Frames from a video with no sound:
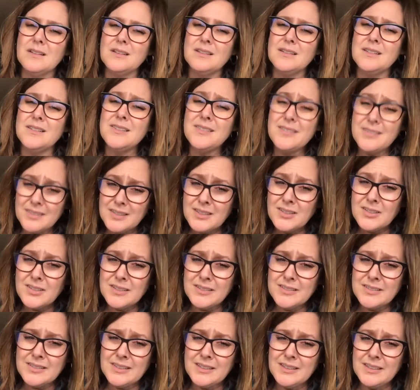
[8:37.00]

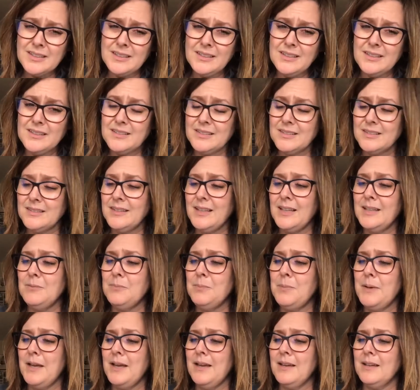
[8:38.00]
Seriously, said
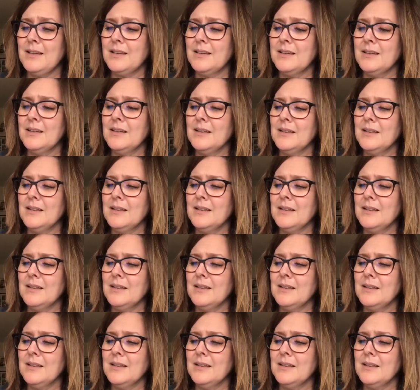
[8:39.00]
Beck.